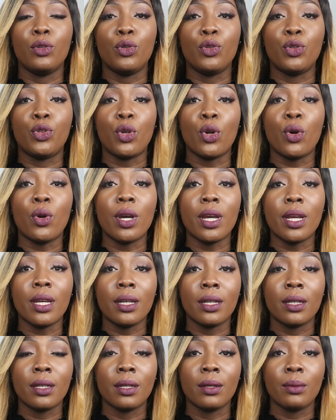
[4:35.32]
your
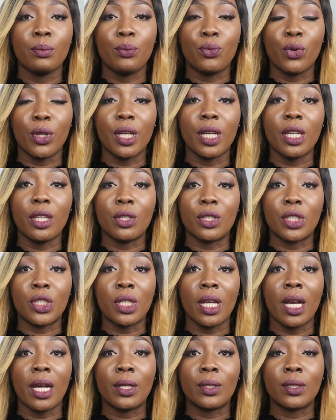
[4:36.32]
bringing your
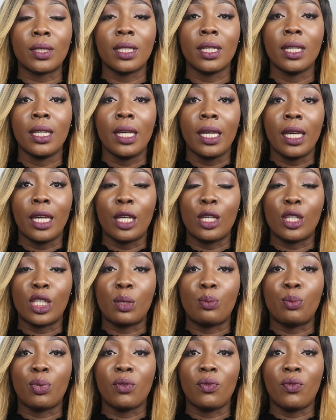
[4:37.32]
child is to
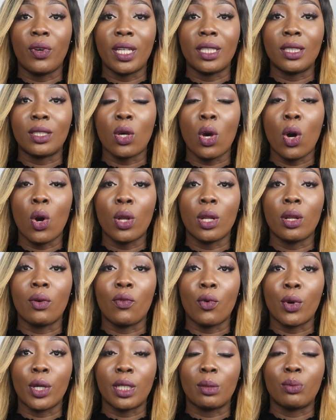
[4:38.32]
prevent
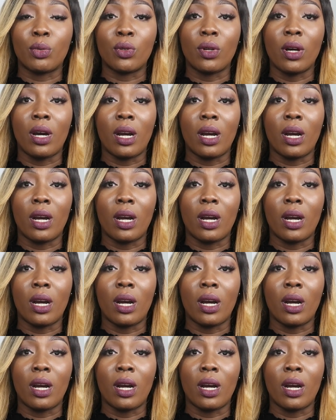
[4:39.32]
unavoidable